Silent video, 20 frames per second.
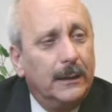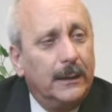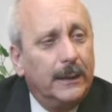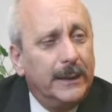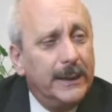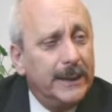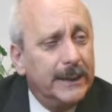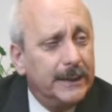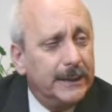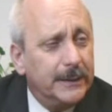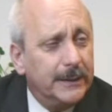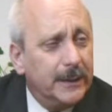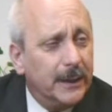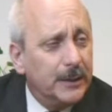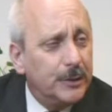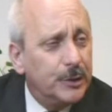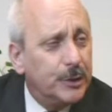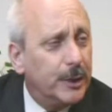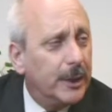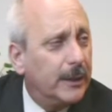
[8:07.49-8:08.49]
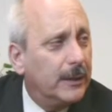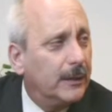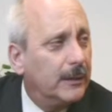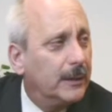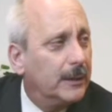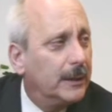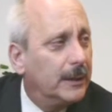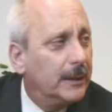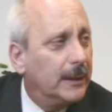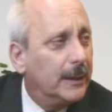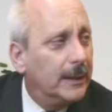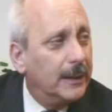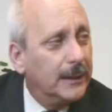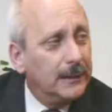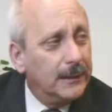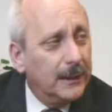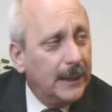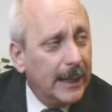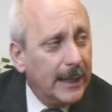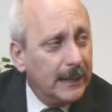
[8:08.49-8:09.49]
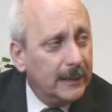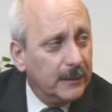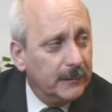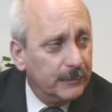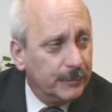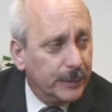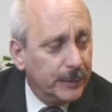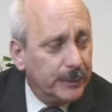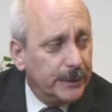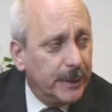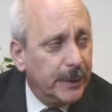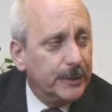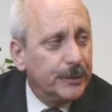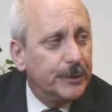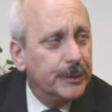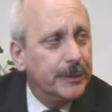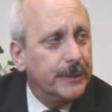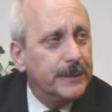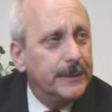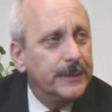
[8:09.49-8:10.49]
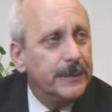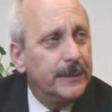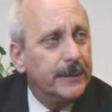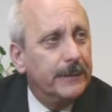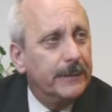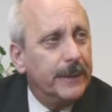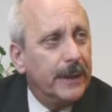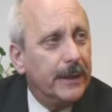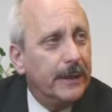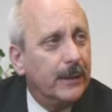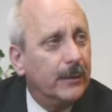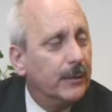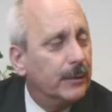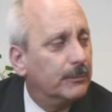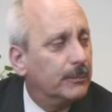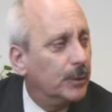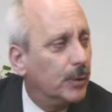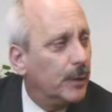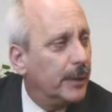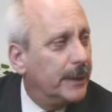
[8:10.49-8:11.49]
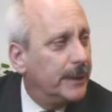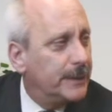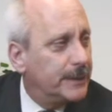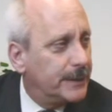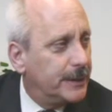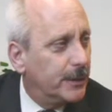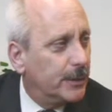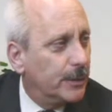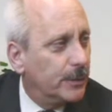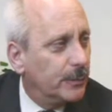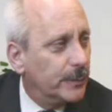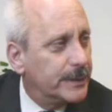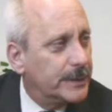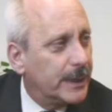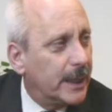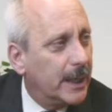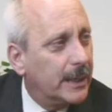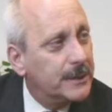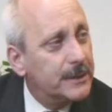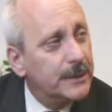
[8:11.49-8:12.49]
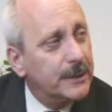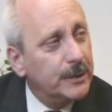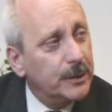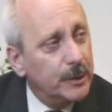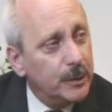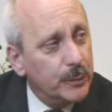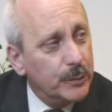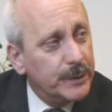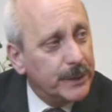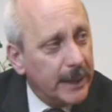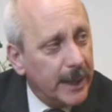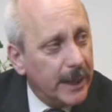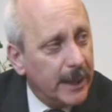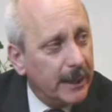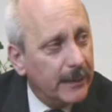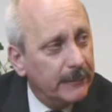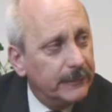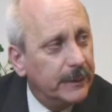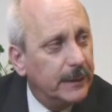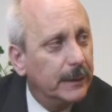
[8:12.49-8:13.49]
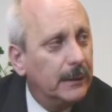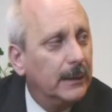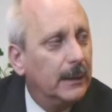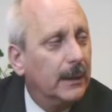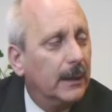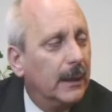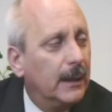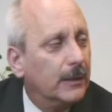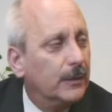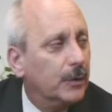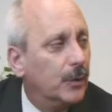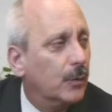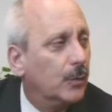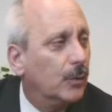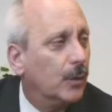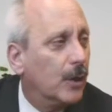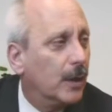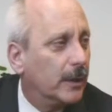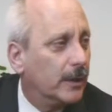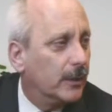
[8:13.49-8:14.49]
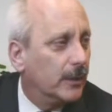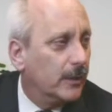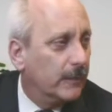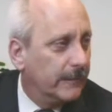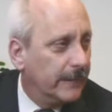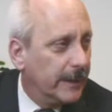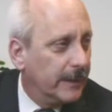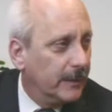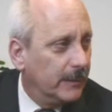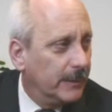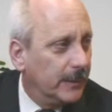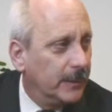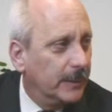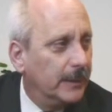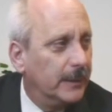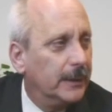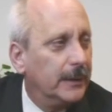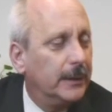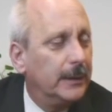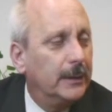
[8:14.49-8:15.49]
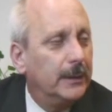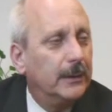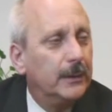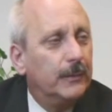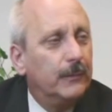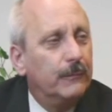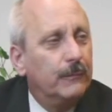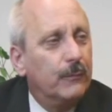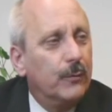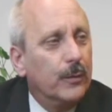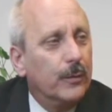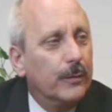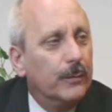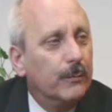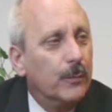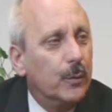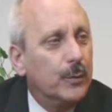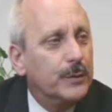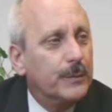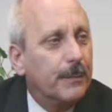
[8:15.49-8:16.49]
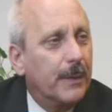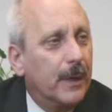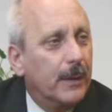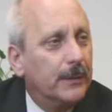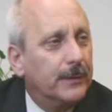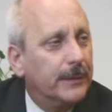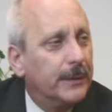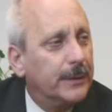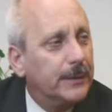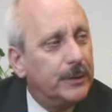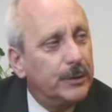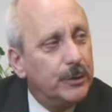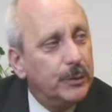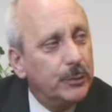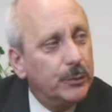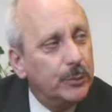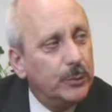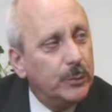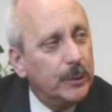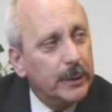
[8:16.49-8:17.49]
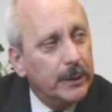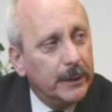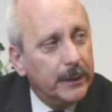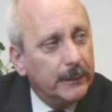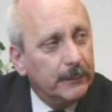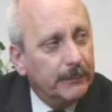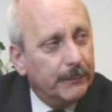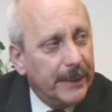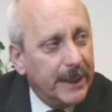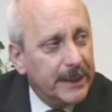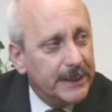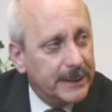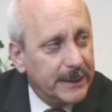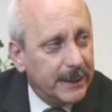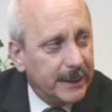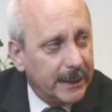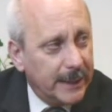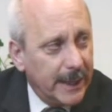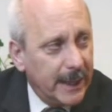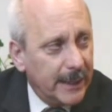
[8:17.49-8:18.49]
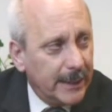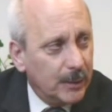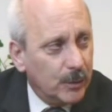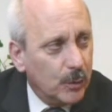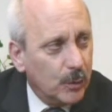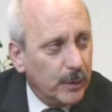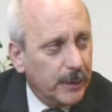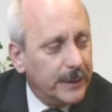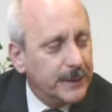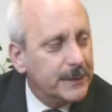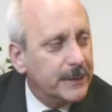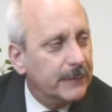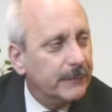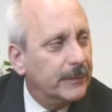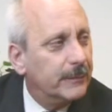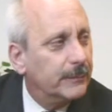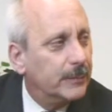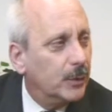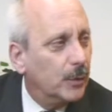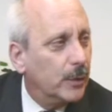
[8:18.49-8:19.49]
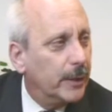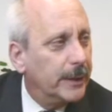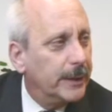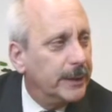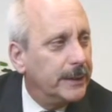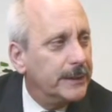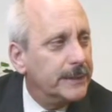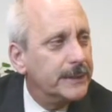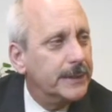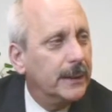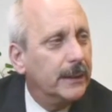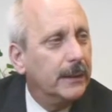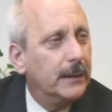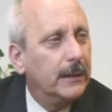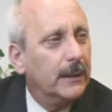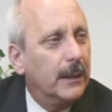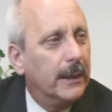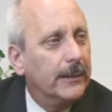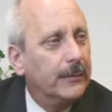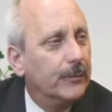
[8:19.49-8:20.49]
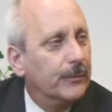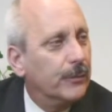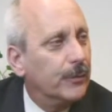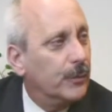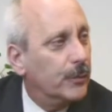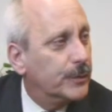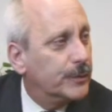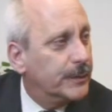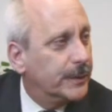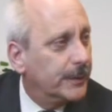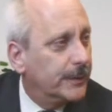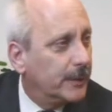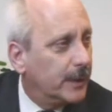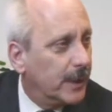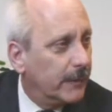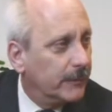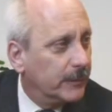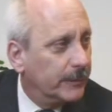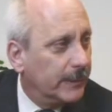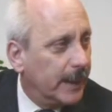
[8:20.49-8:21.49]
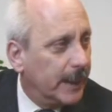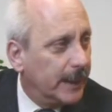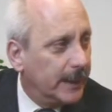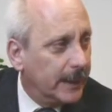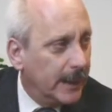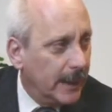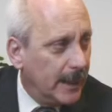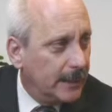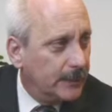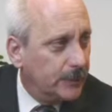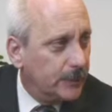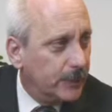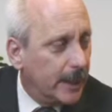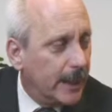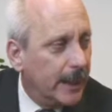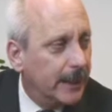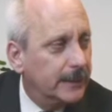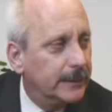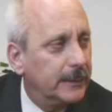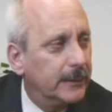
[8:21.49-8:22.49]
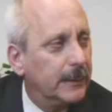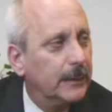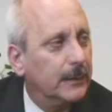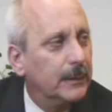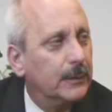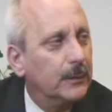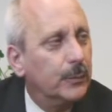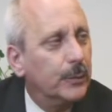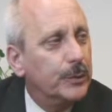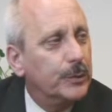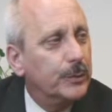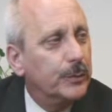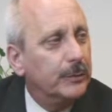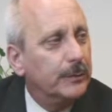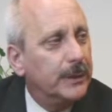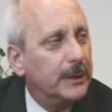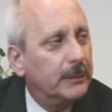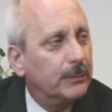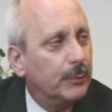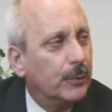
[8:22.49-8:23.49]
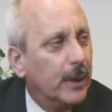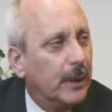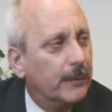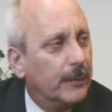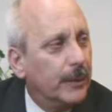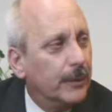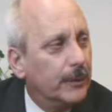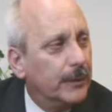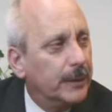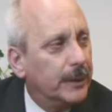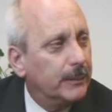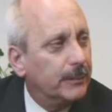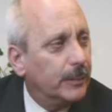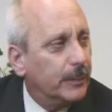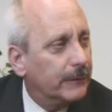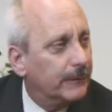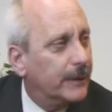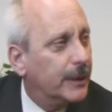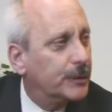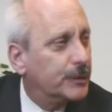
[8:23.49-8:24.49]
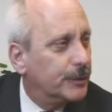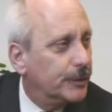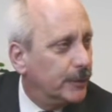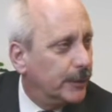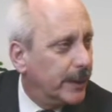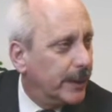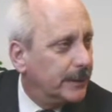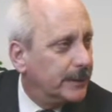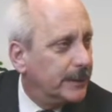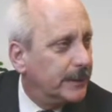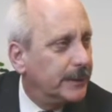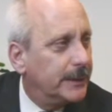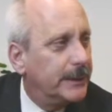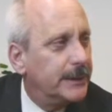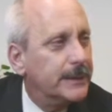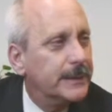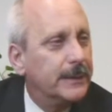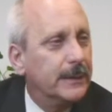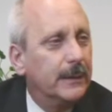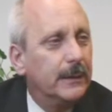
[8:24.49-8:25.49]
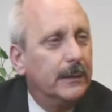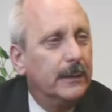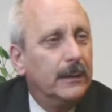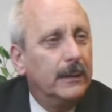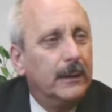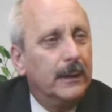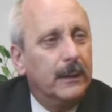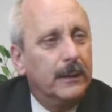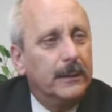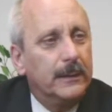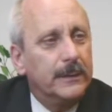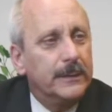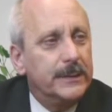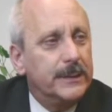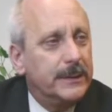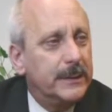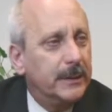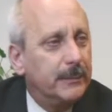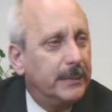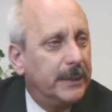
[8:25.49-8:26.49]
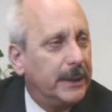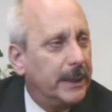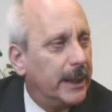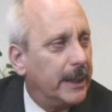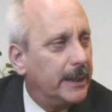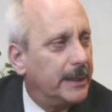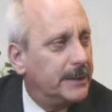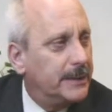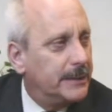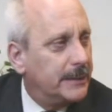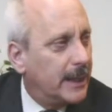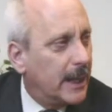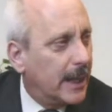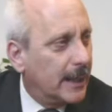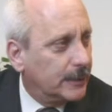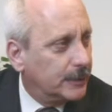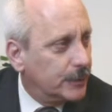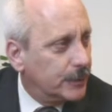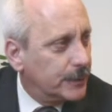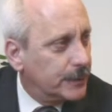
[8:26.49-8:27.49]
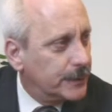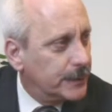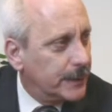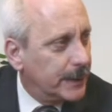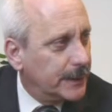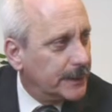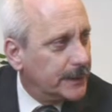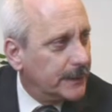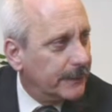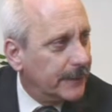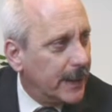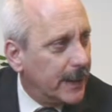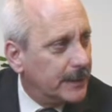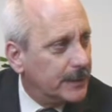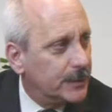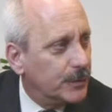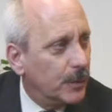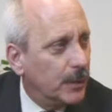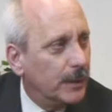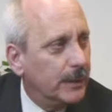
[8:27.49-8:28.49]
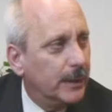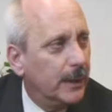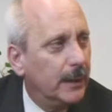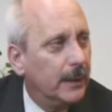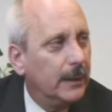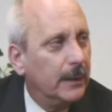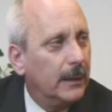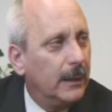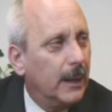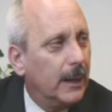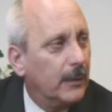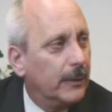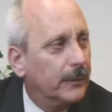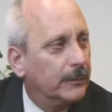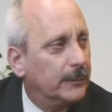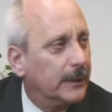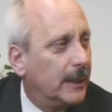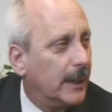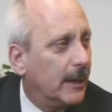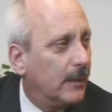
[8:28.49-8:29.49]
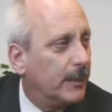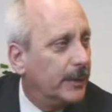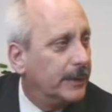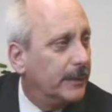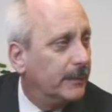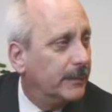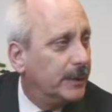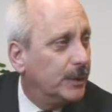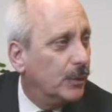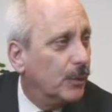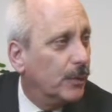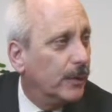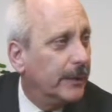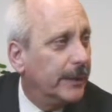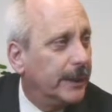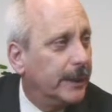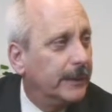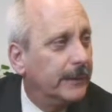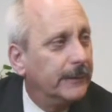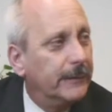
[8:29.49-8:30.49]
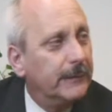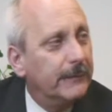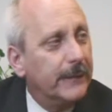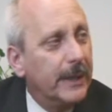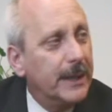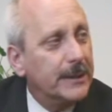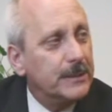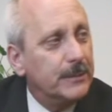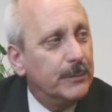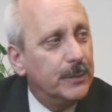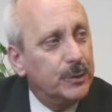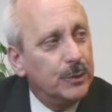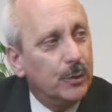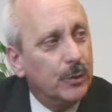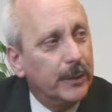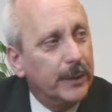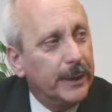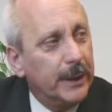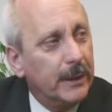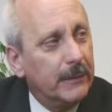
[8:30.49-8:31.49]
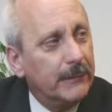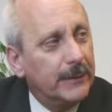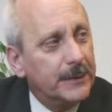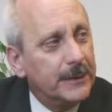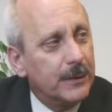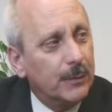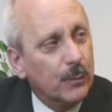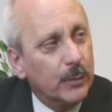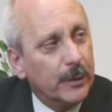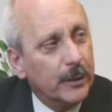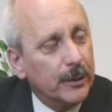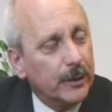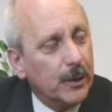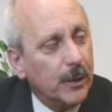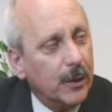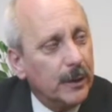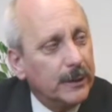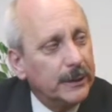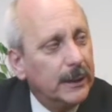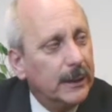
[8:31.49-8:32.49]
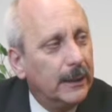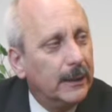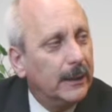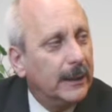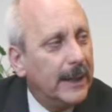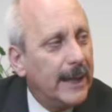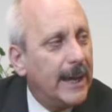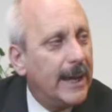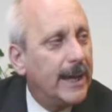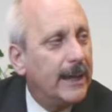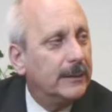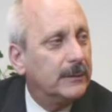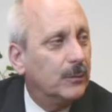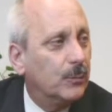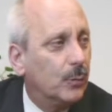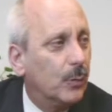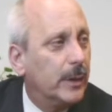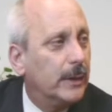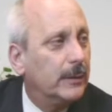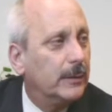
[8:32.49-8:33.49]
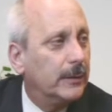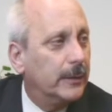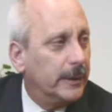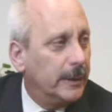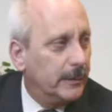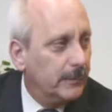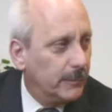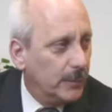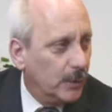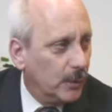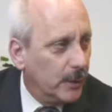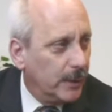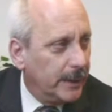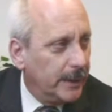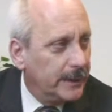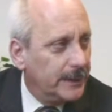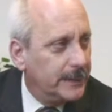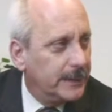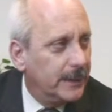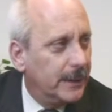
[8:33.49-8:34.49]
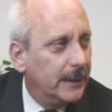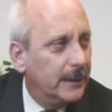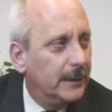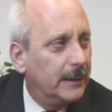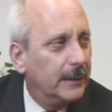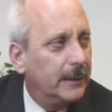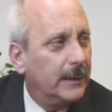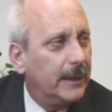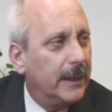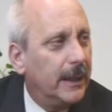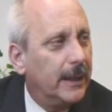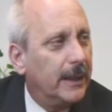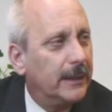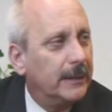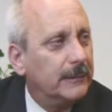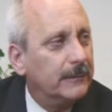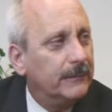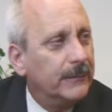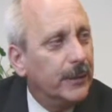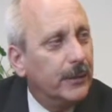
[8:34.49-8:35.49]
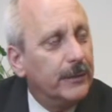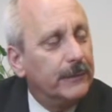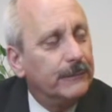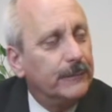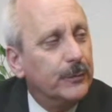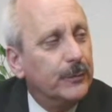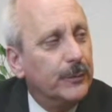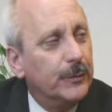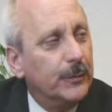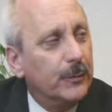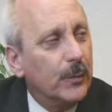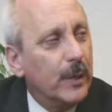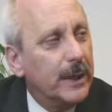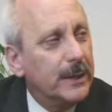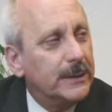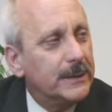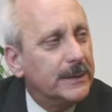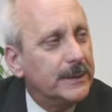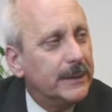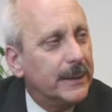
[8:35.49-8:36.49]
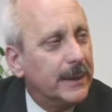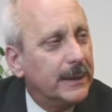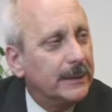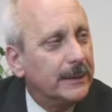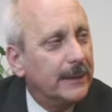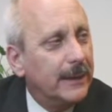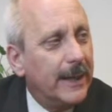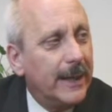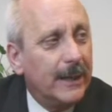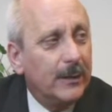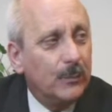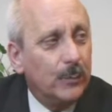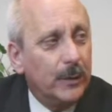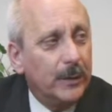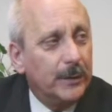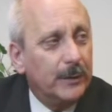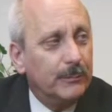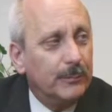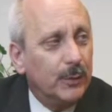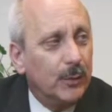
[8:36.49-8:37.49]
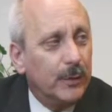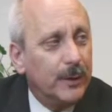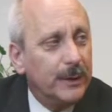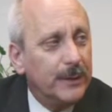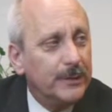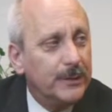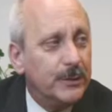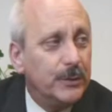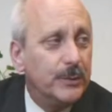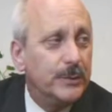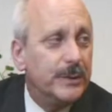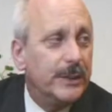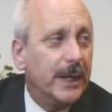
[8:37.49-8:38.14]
In a nutshell, a lot of protections that our employees here in Wisconsin used to have are no longer available. For the most part, the two basic categories of employees, either those that are covered by a contract, which would be primarily professional entities, CPAs, doctors, things of that sort, are now in the minority. The vast majority of us are what are called at-will employees, and very few of the rights that at-will employees used to